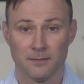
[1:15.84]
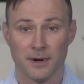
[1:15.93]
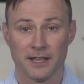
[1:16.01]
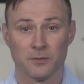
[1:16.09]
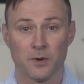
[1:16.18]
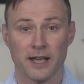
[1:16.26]

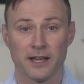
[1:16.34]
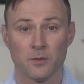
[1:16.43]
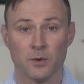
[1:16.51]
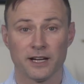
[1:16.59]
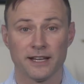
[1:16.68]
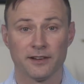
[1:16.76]
By the way,
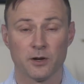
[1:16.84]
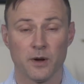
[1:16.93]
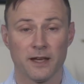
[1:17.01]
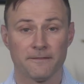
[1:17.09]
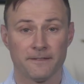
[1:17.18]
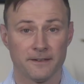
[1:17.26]
we're giving
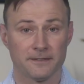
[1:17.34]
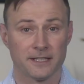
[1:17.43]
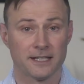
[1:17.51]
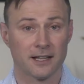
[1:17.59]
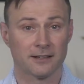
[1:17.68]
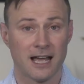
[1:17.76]
away
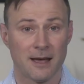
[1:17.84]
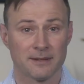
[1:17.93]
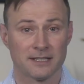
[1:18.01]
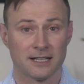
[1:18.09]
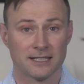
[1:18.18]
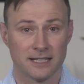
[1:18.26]
$50
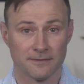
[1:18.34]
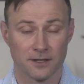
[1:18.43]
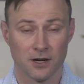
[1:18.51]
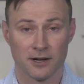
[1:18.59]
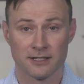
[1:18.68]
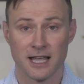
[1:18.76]
Amazon gift
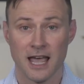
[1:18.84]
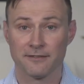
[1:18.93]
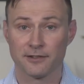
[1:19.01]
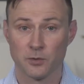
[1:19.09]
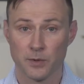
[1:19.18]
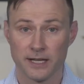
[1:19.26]
cards
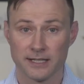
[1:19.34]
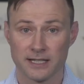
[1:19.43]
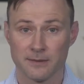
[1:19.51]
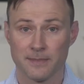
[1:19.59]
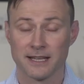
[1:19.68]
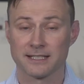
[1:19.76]
every week to
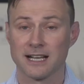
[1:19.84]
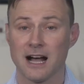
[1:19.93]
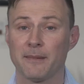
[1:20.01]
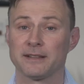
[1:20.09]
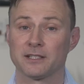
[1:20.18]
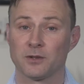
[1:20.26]
the best
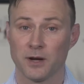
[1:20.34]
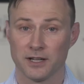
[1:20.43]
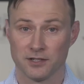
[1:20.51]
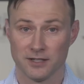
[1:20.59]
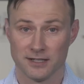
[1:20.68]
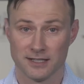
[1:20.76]
comments and
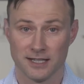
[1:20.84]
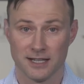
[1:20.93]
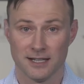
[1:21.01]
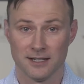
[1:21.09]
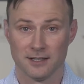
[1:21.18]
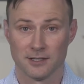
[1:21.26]
questions,
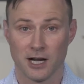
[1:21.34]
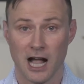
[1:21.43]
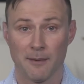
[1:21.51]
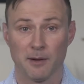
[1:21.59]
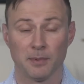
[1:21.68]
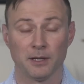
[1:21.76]
so
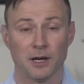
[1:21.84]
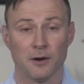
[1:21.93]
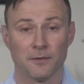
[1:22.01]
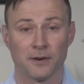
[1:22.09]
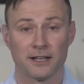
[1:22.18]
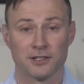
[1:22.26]
comment below
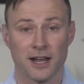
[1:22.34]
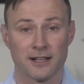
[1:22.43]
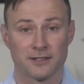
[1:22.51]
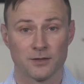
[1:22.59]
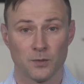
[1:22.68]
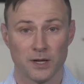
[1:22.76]
for a
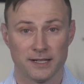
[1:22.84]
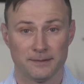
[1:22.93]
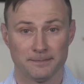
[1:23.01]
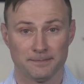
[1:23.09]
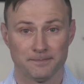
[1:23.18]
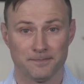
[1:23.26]
chance to win.
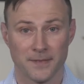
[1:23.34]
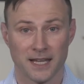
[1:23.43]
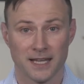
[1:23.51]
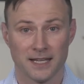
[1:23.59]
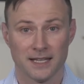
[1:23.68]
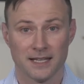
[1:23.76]

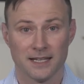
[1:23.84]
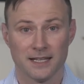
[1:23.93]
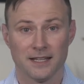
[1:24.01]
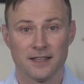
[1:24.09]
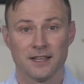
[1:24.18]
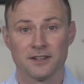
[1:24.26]

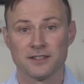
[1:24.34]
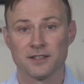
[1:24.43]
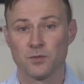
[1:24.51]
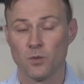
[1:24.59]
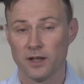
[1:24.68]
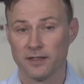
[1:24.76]
There's
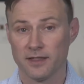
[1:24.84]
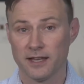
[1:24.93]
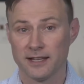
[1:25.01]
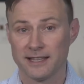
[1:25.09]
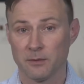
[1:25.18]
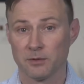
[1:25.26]
this one
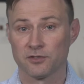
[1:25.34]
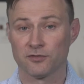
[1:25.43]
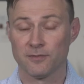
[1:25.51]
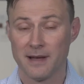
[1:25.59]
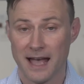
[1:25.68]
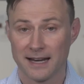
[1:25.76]
thing that will
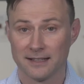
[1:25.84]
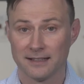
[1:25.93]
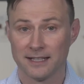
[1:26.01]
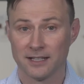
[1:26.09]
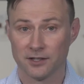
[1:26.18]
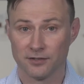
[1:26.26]

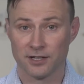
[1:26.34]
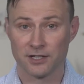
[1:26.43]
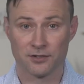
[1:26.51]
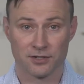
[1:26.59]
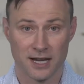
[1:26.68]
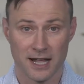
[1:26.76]
dramatically increase
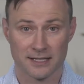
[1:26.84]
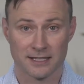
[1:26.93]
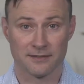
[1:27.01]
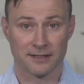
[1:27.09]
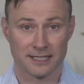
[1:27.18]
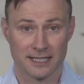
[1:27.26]
your
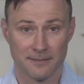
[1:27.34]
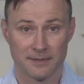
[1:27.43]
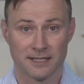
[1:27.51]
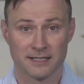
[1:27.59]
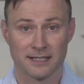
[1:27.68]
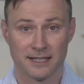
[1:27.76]
chances of
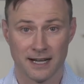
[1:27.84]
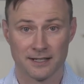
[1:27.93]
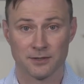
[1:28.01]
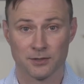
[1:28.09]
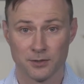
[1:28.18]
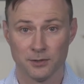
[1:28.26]
acceptance to
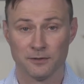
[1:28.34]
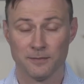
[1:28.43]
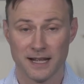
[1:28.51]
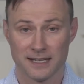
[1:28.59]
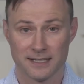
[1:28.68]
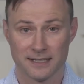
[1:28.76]
Geisel School of
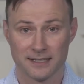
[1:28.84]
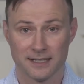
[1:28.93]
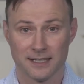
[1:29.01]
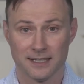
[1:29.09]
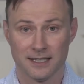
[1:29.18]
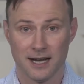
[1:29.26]
Medicine.
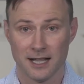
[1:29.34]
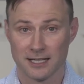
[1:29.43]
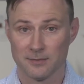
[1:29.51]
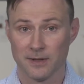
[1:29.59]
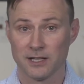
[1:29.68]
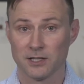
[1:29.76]
I'll
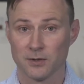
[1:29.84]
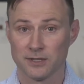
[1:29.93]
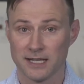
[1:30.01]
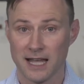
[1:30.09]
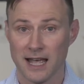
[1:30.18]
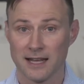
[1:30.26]
explain
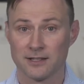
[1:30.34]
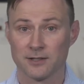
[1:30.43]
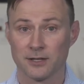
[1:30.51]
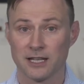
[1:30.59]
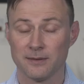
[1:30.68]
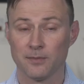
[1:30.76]
towards the end,
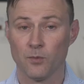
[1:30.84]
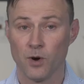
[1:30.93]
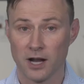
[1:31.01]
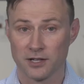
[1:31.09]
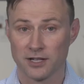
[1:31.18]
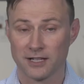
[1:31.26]
so keep
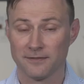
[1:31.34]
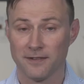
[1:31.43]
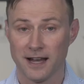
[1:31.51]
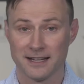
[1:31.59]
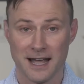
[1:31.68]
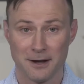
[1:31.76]
watching to
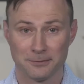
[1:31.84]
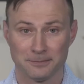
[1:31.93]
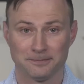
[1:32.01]
find out.